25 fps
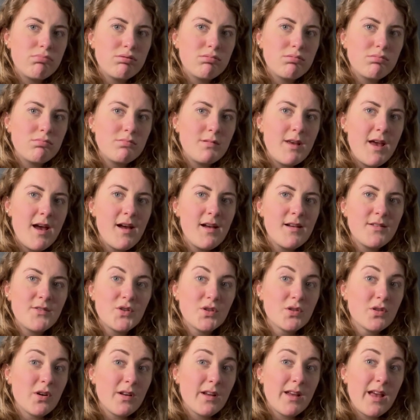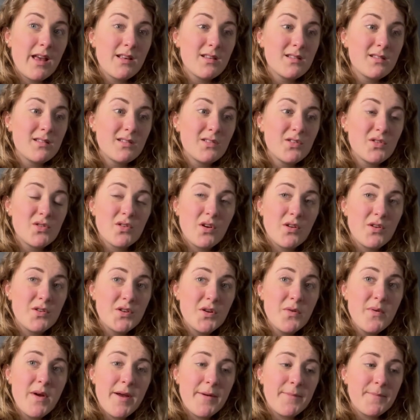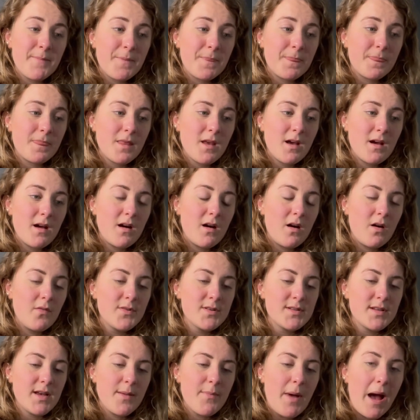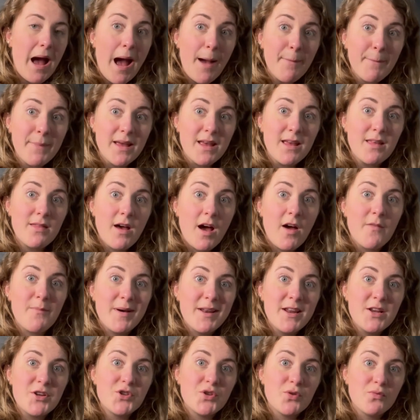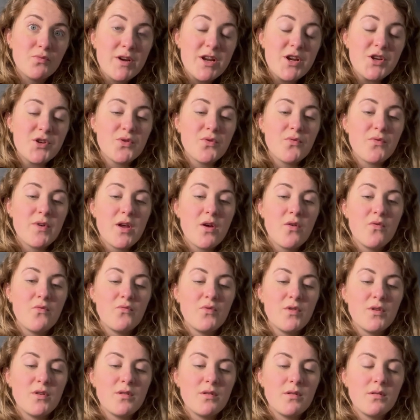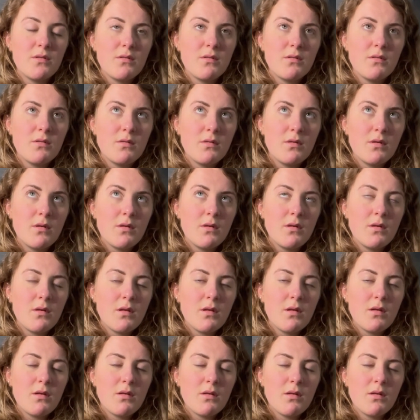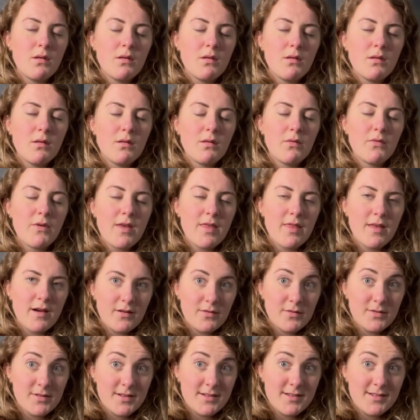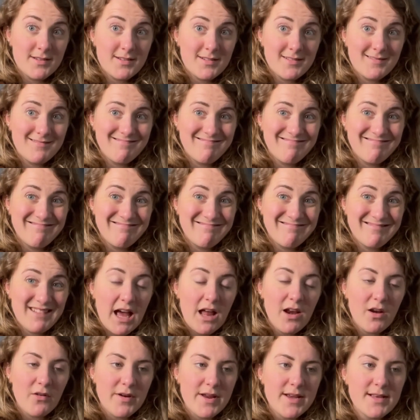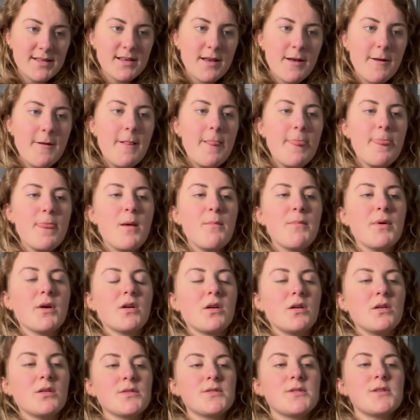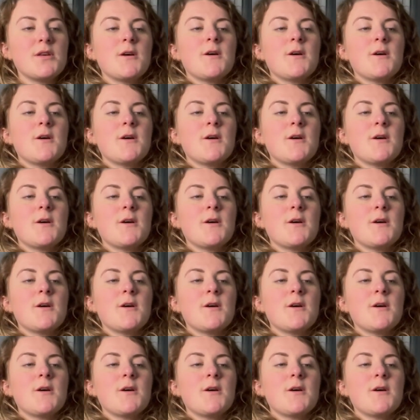yeah, just gotta do it. Obviously I'm happy that I've managed to reach 3,000 calories, because,